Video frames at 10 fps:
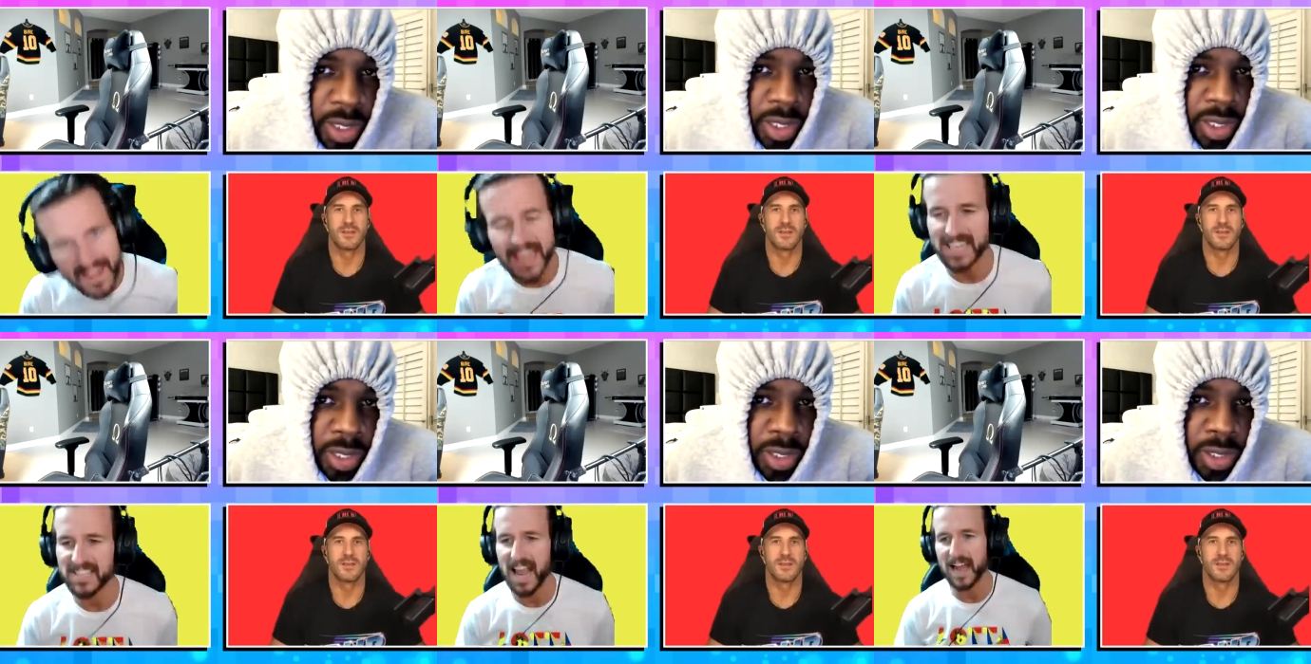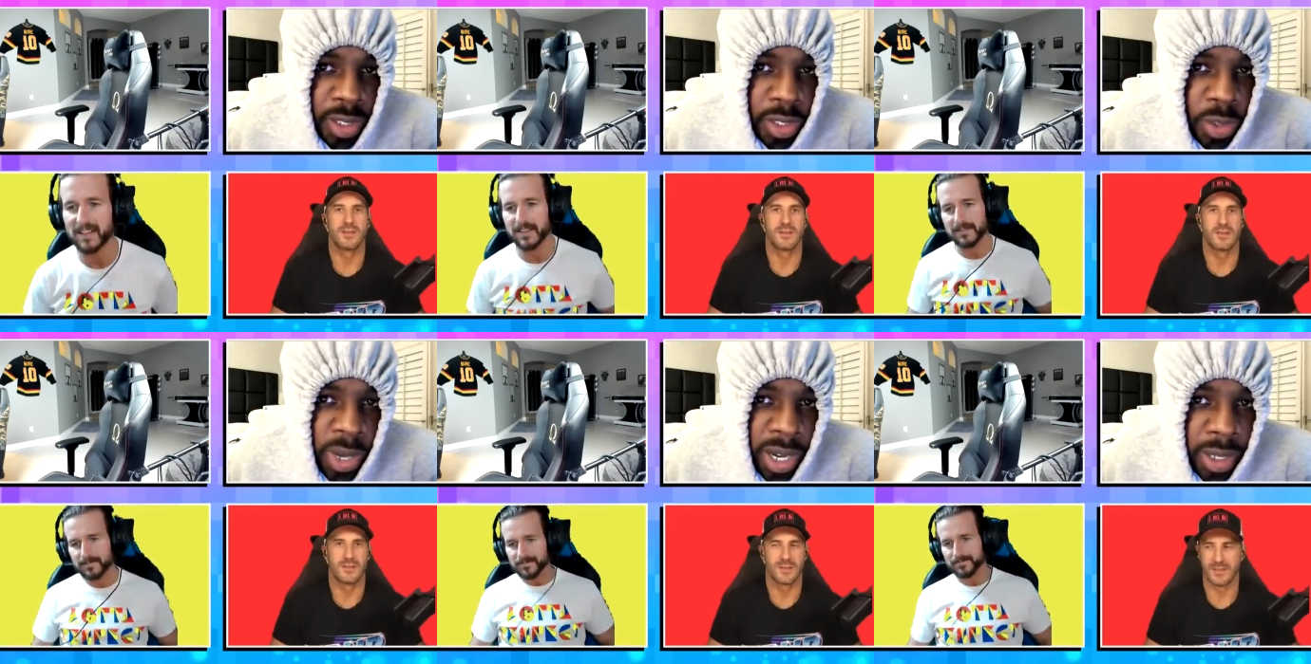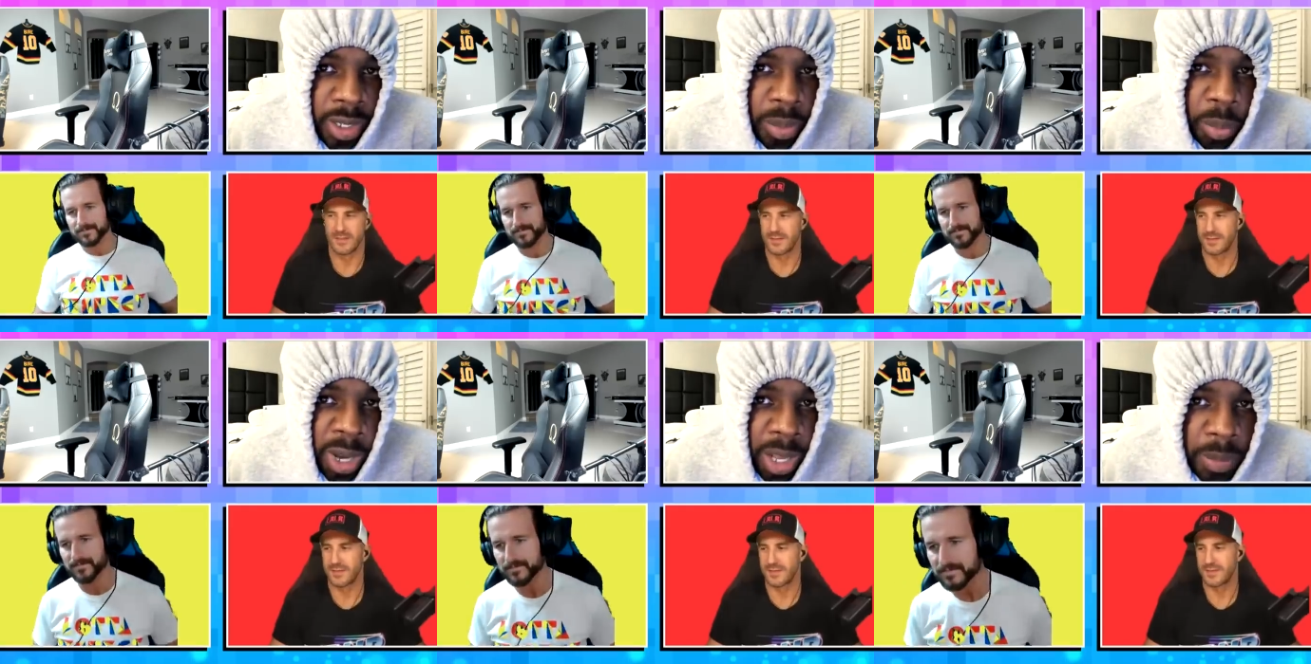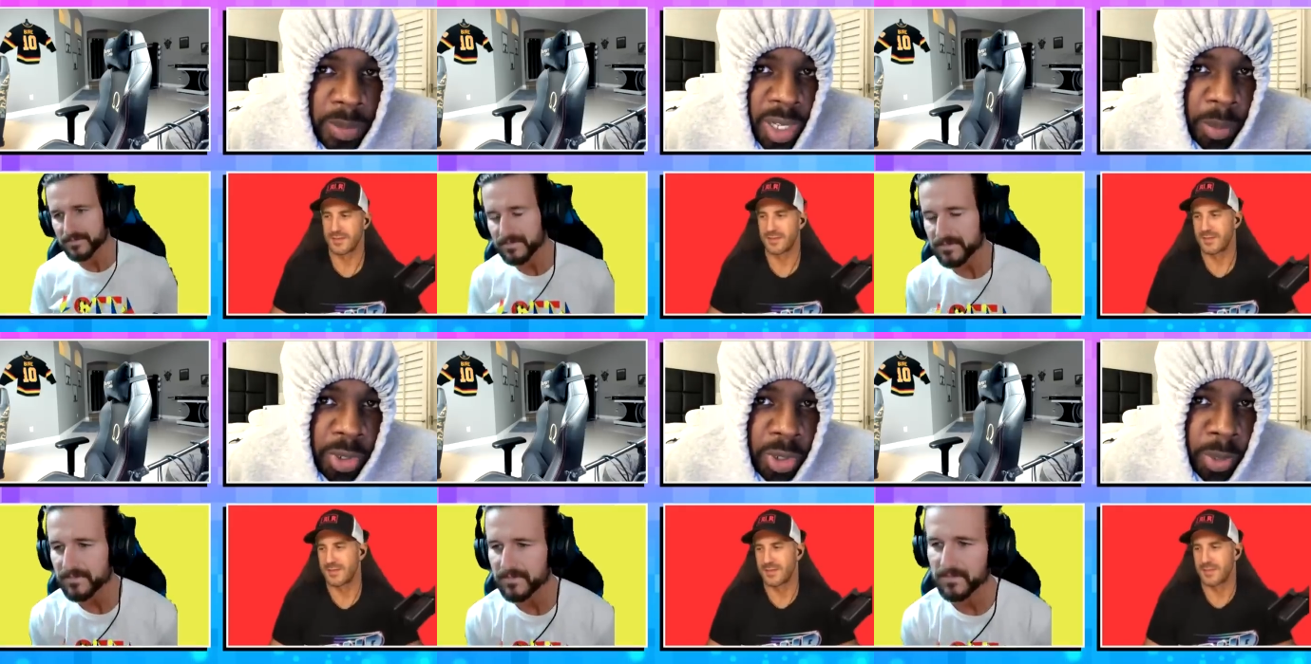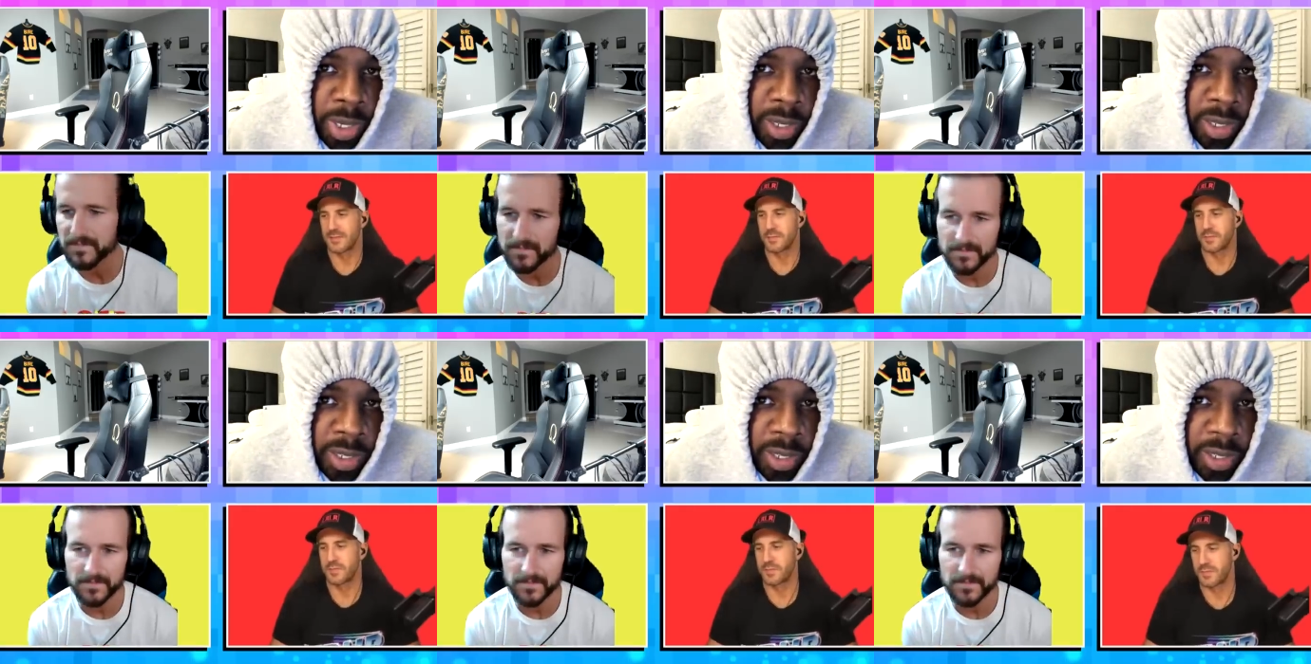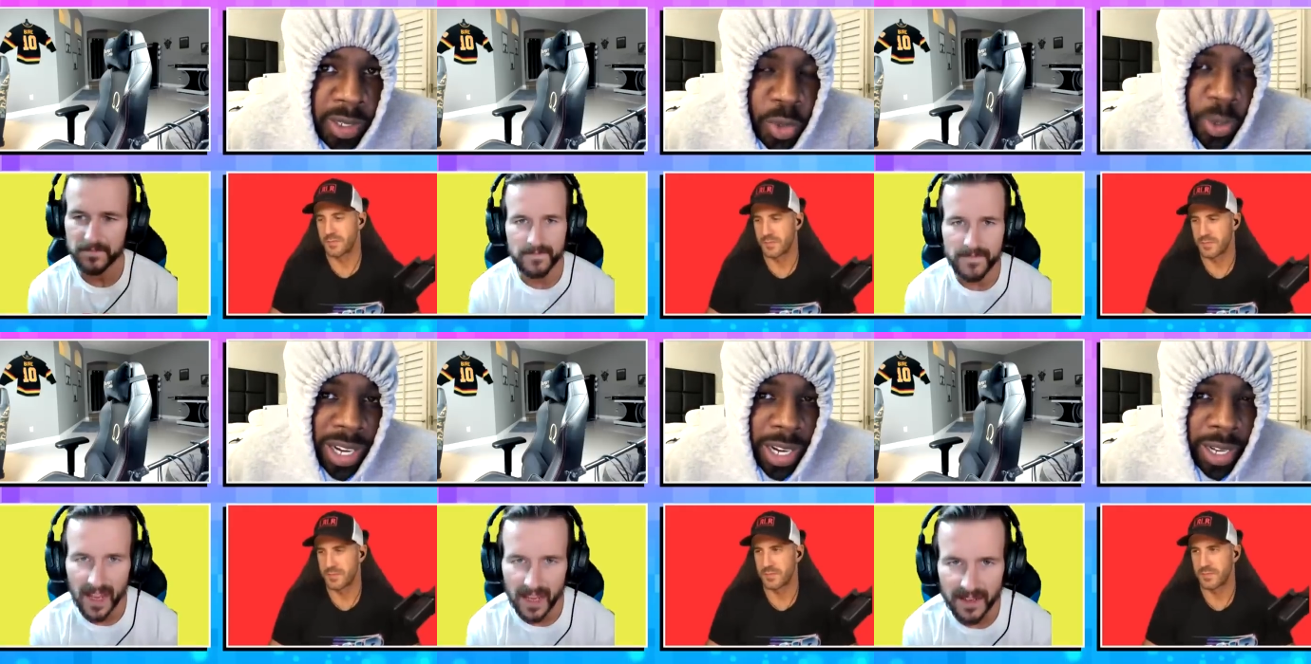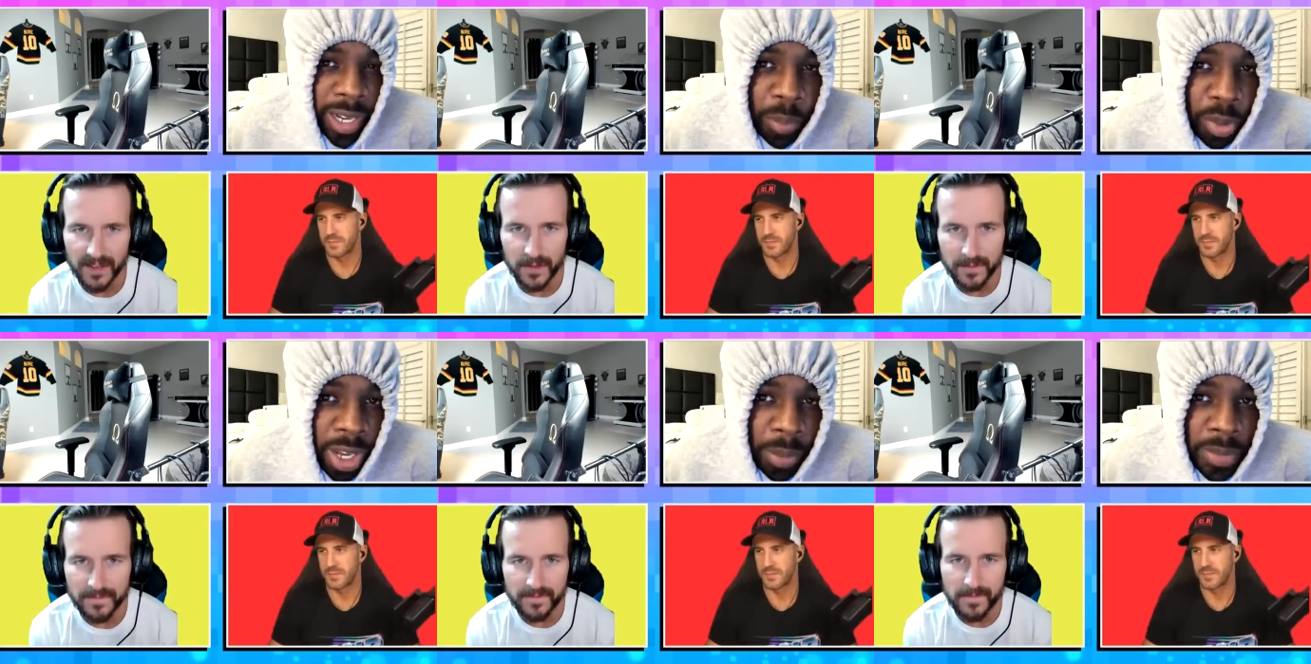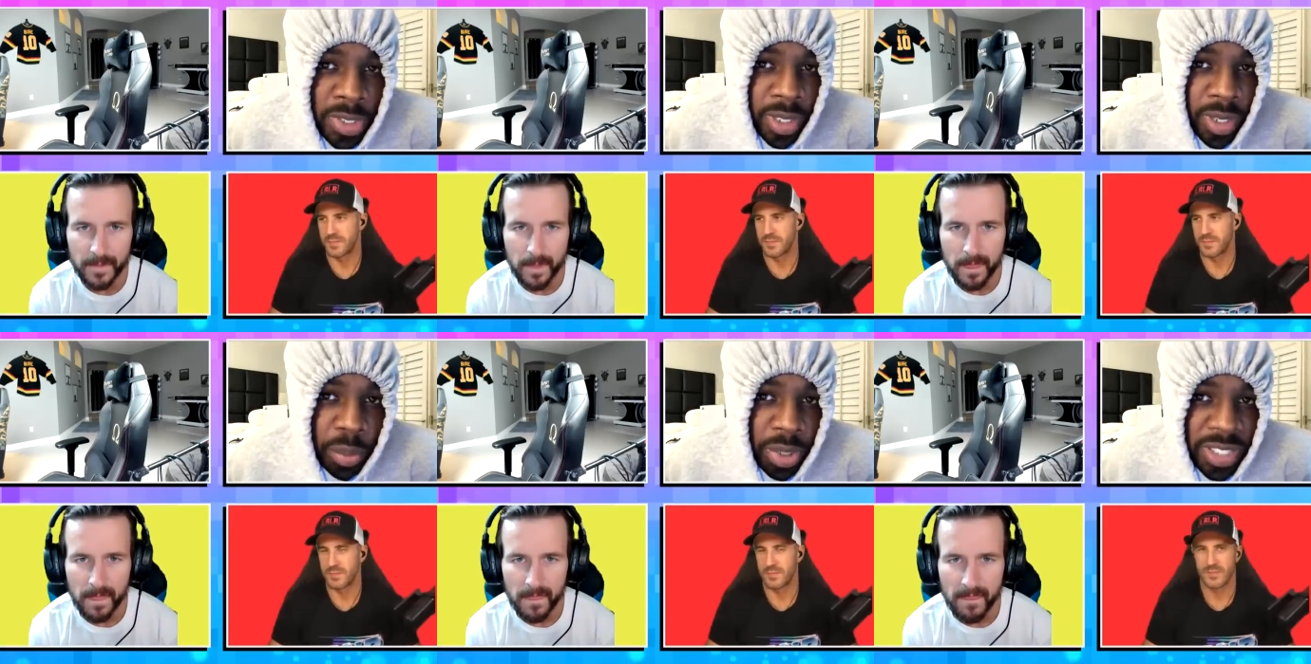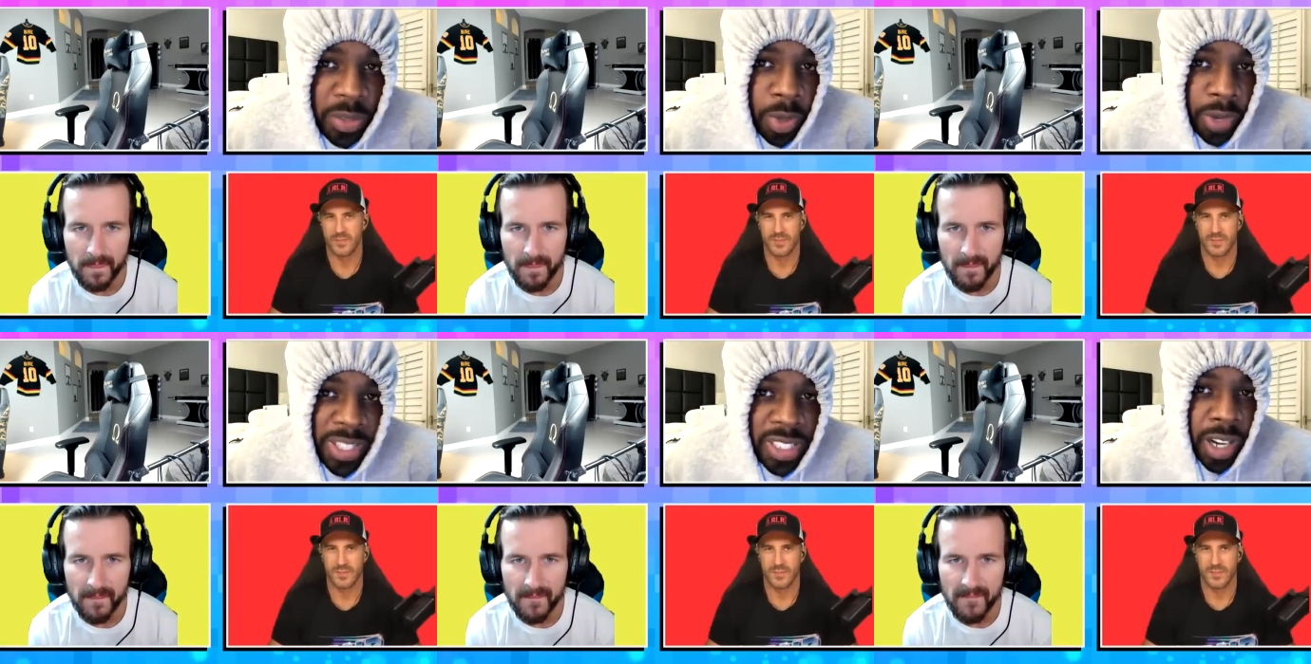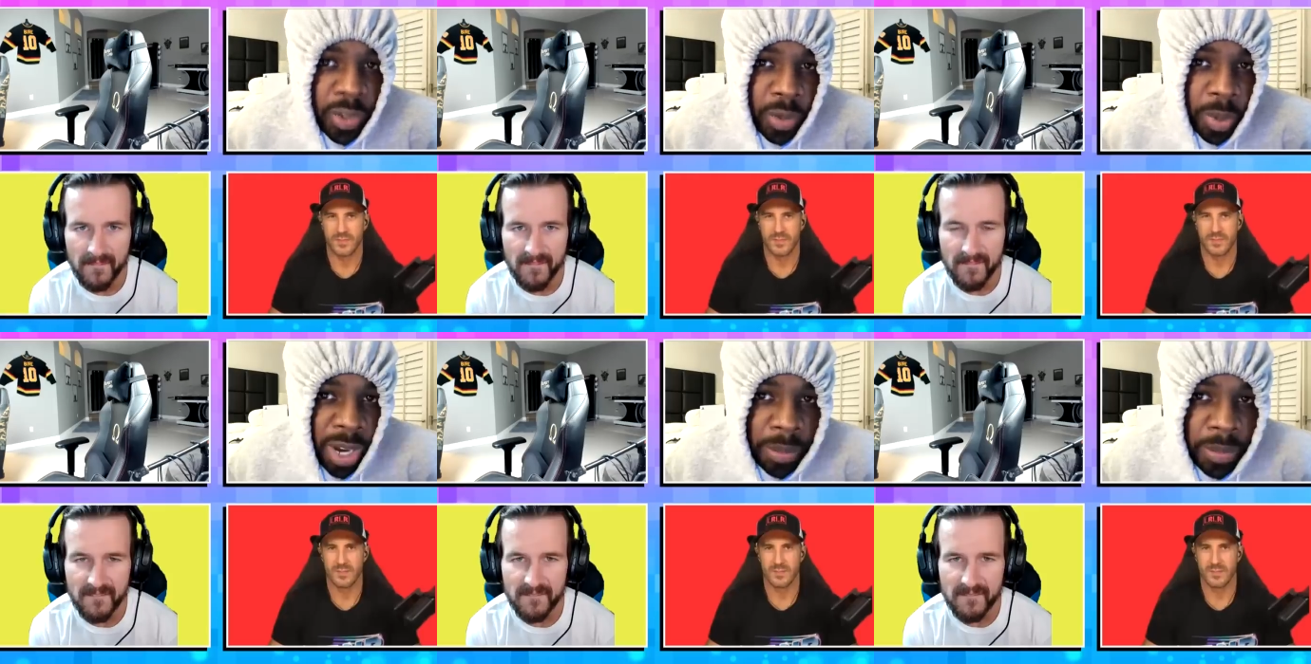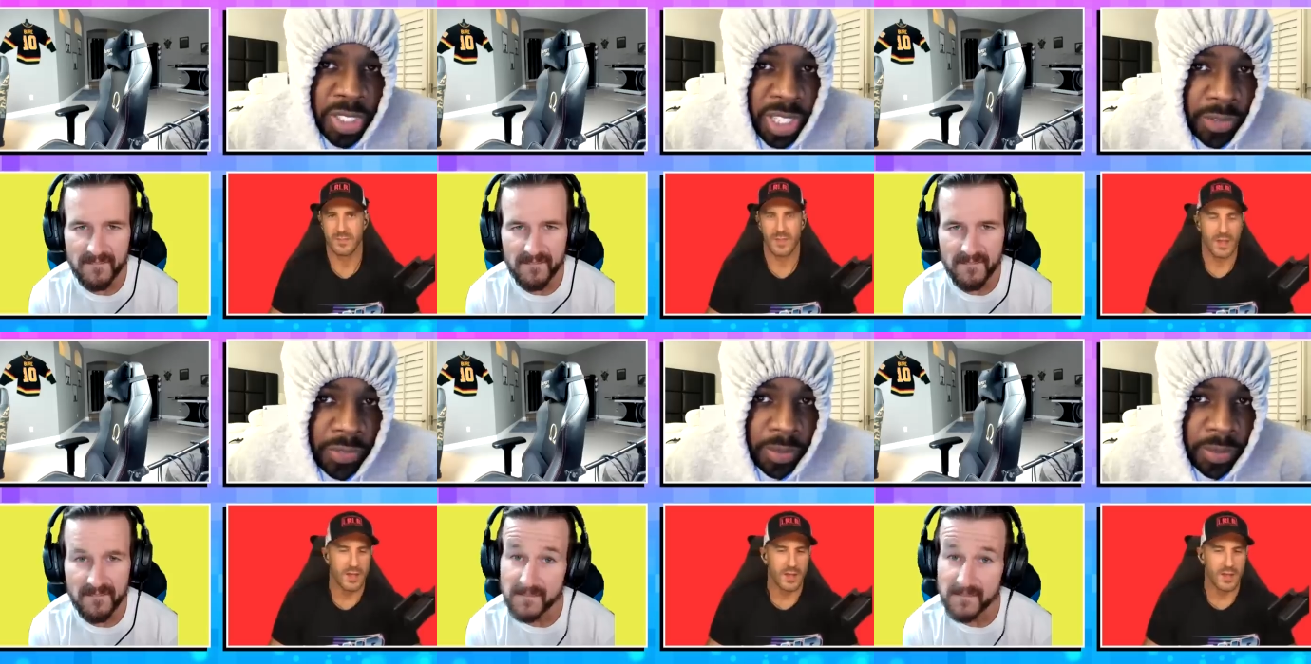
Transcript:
Speaker 1: Exactly.
Speaker 2: You got problems coming your way. You got 99 problems plus one. That's 100 problems, Jeff.